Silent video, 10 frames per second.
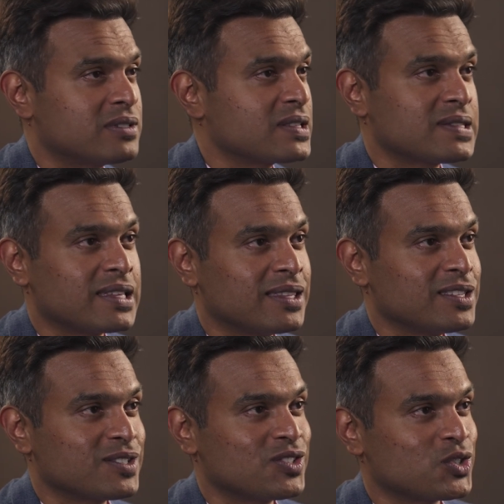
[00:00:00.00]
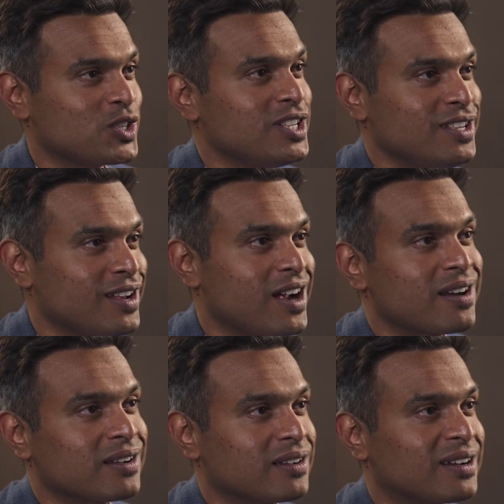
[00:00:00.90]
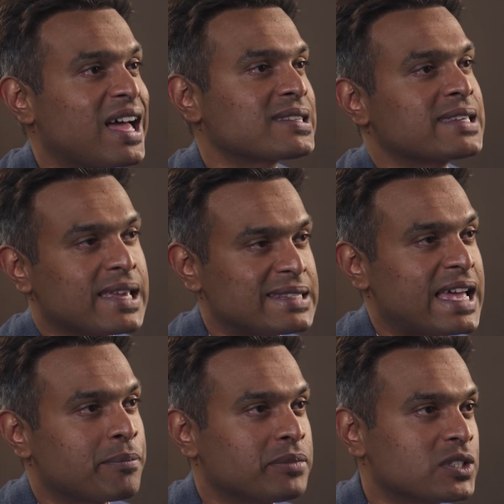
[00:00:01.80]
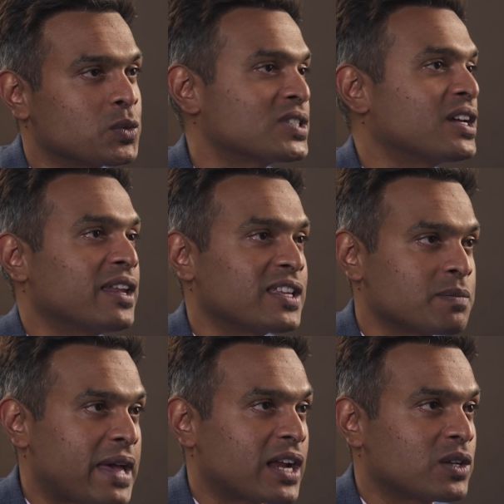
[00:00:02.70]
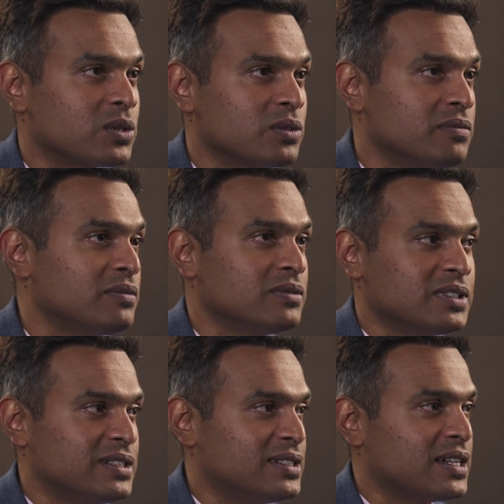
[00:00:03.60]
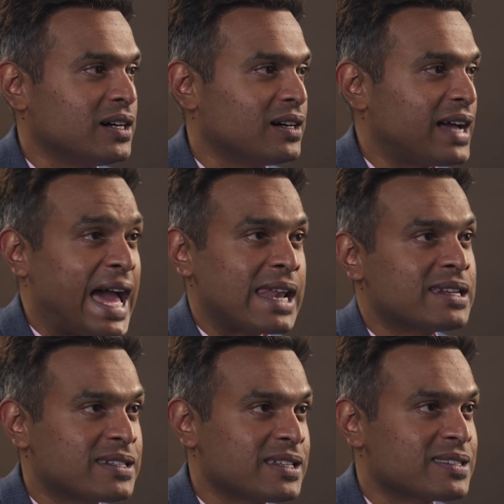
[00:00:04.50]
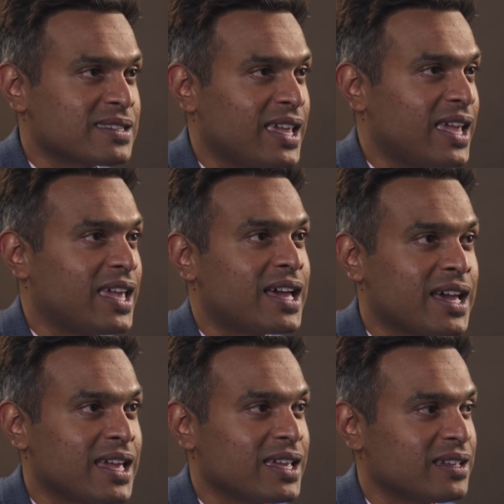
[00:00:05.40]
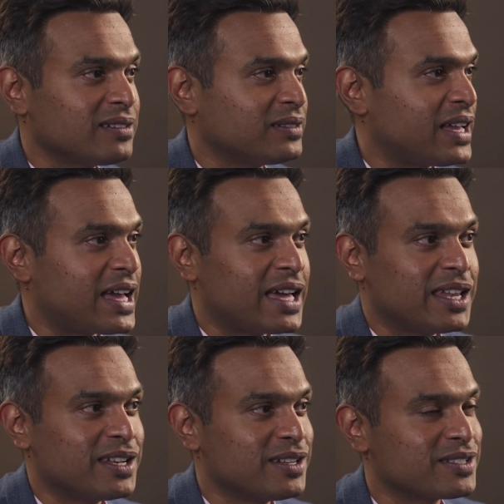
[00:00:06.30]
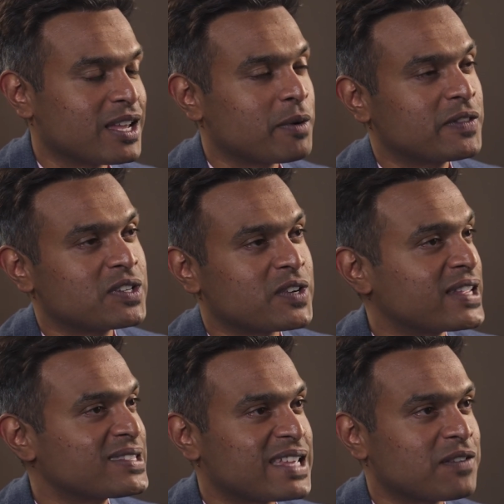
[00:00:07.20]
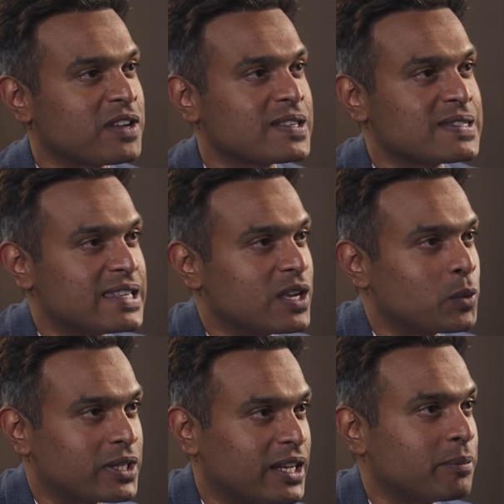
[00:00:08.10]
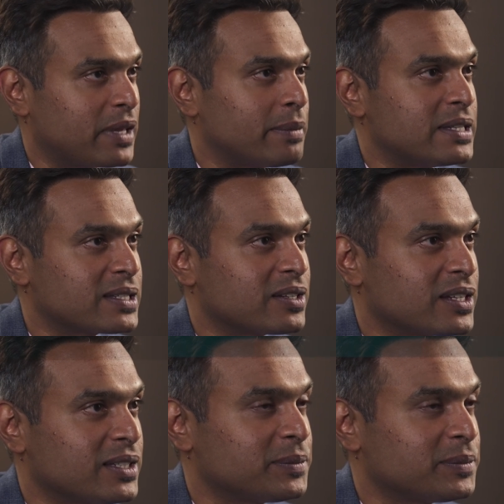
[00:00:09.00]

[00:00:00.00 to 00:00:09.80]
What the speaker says: just say these 3 are classic examples which connects back to analytics, AI, and some of the trends that we are seeing within APM Integrity.